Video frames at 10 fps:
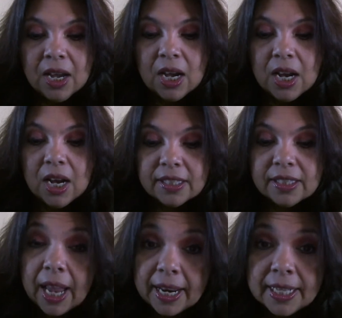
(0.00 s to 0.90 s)
Uh,
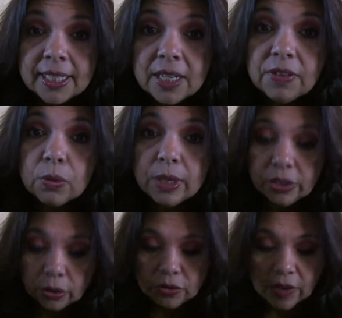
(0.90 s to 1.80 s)
scientific
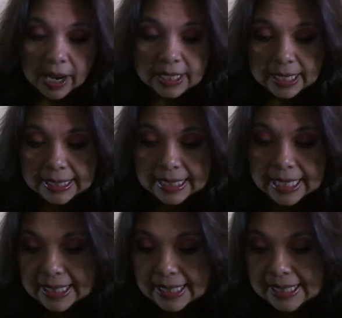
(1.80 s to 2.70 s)
research findings.
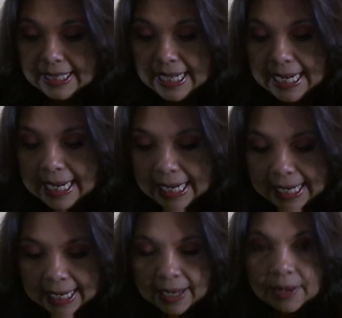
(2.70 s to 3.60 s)
Let's
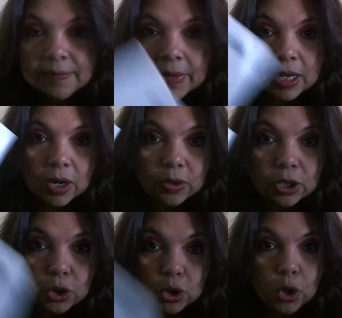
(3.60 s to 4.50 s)
see. I'm going to go to
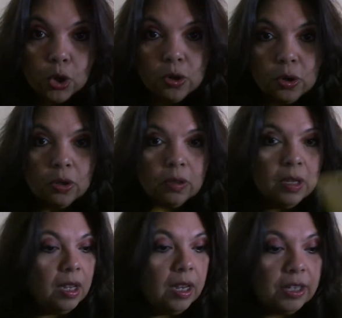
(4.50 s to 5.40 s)
the journal
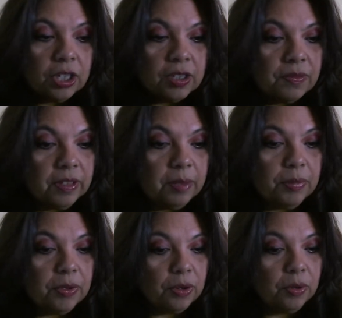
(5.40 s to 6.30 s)
and just flip
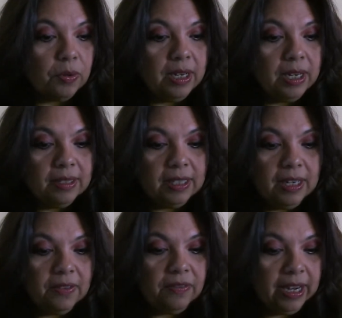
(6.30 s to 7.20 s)
through it and
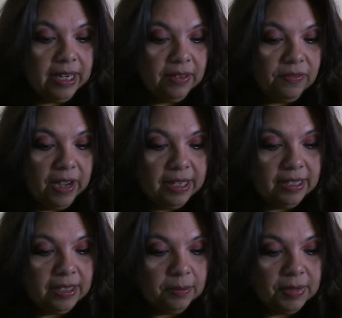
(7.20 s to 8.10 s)
see if I can
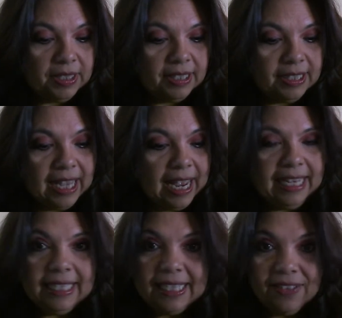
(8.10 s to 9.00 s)
find some
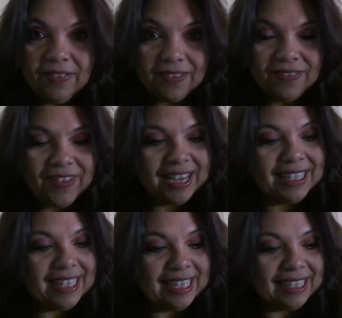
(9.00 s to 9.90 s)
scientific
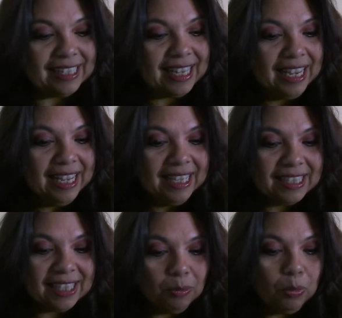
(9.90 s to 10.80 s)
findings
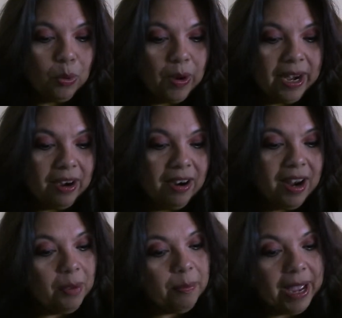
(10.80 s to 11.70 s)
somewhere
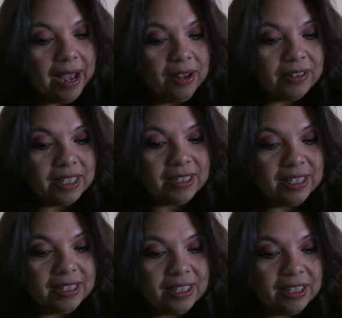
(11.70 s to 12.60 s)
about
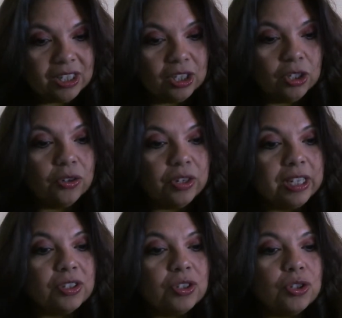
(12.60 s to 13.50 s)
distance
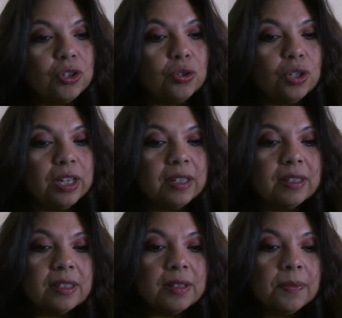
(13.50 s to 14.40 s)
learning
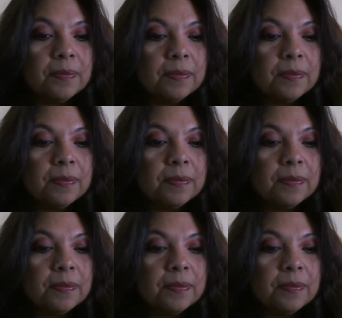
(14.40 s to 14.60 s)
students.